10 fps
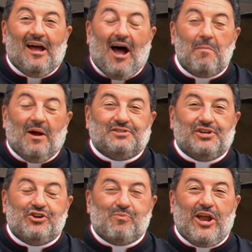I'm
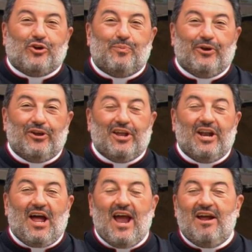Monsignor Michael Billian,
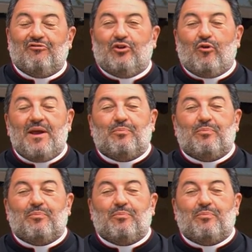and I have the great